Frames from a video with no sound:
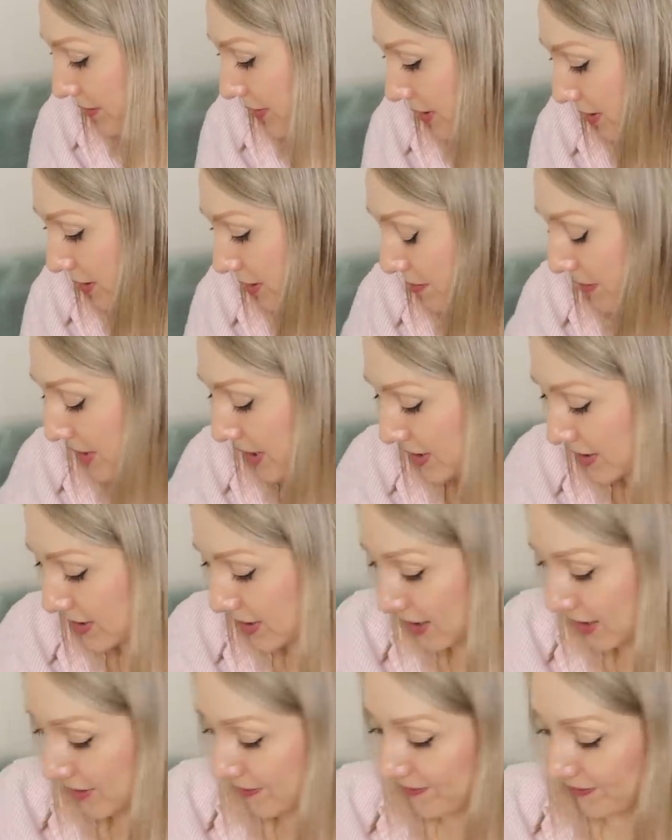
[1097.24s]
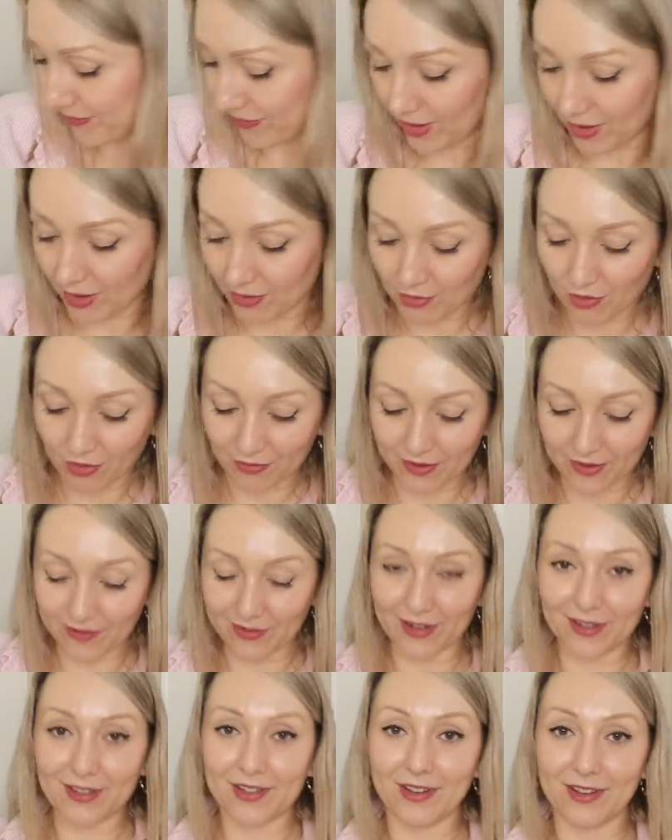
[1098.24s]
thing I picked up, not very
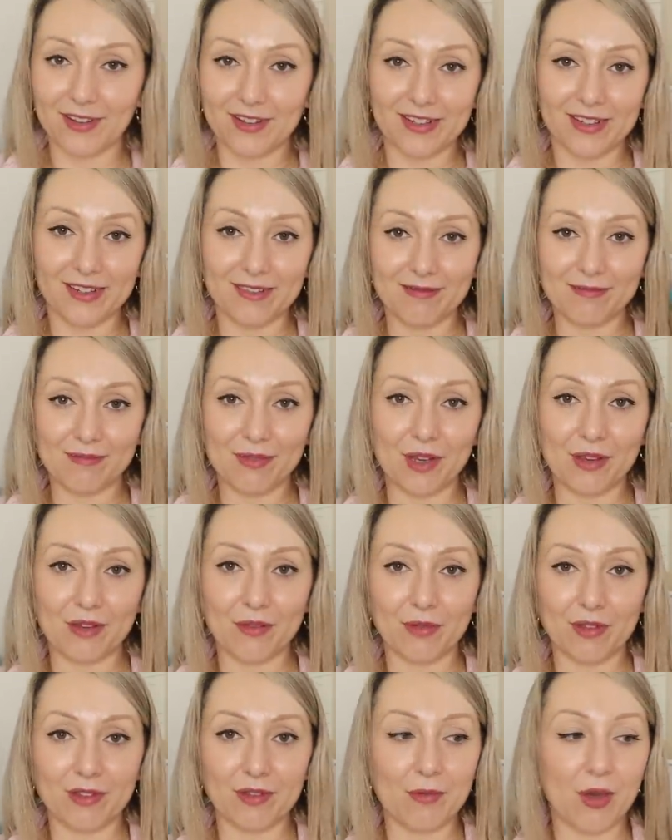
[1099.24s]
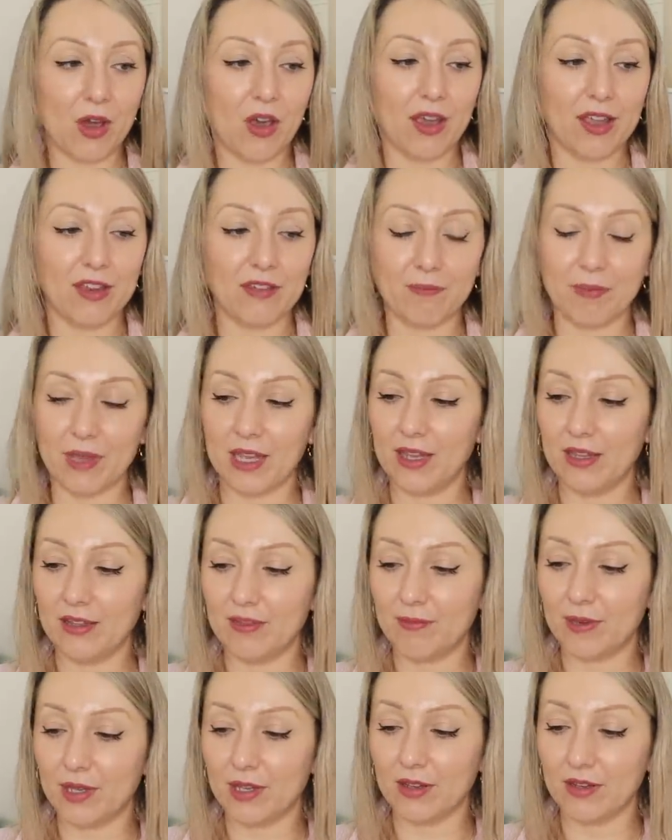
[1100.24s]
exciting, but were some Heinz beans,
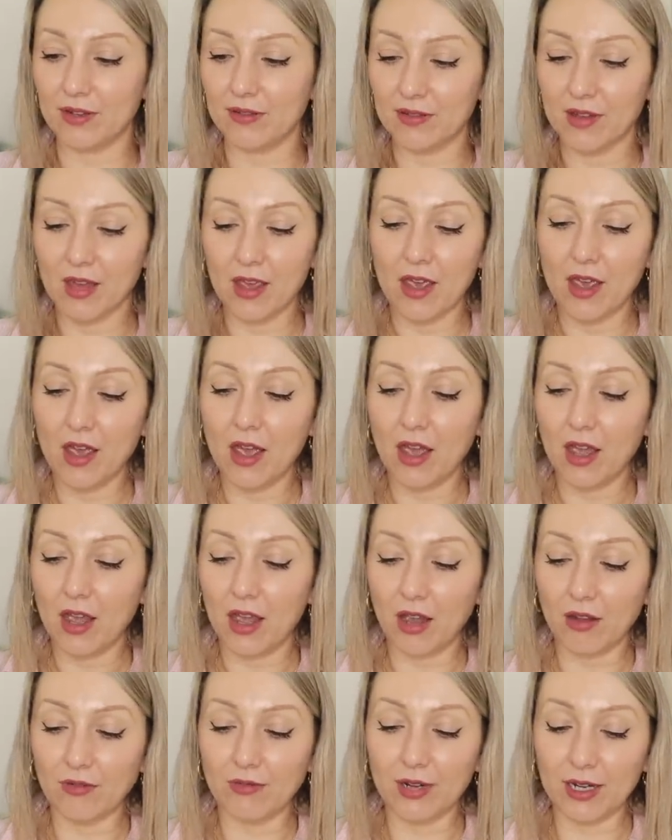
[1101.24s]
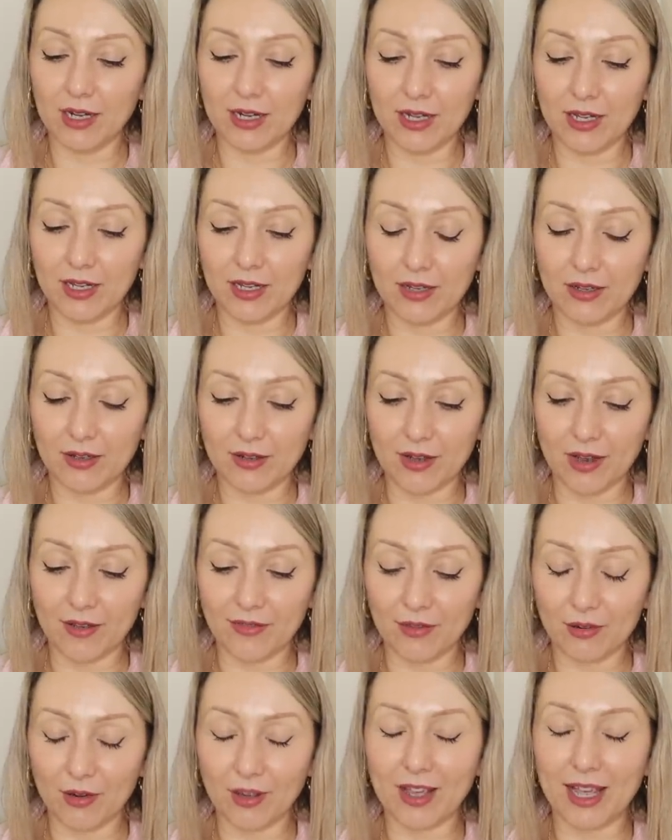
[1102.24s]
because I
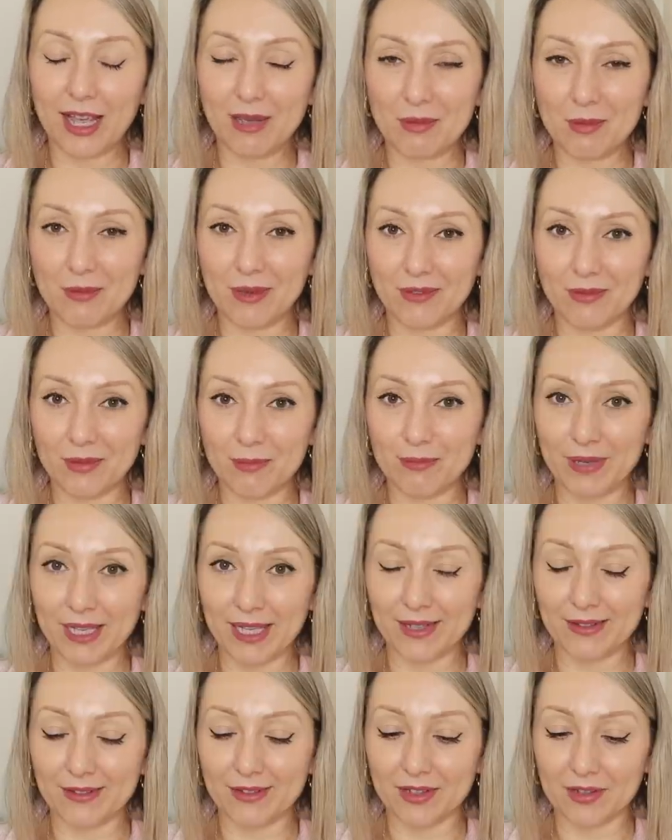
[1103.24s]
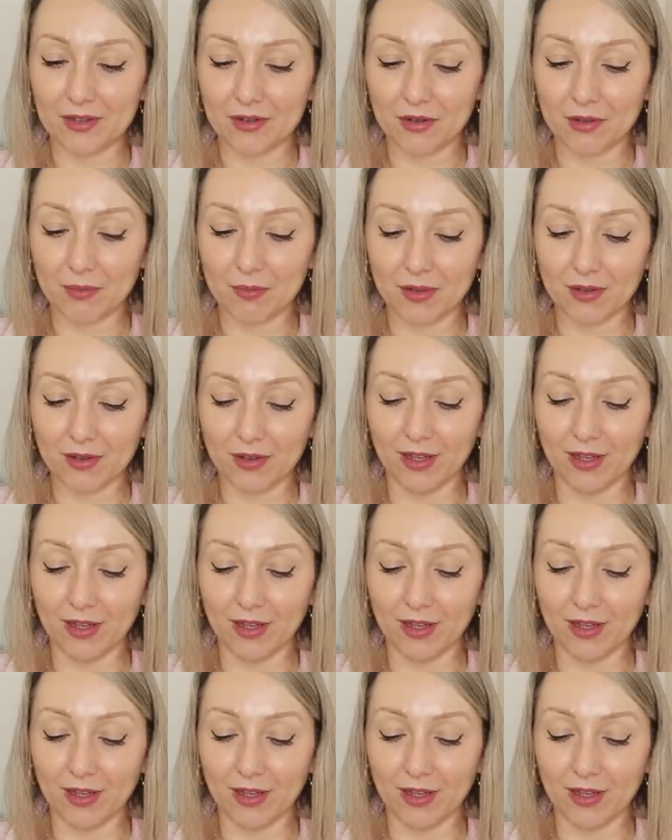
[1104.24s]
feel like I am a bit of a bean snob.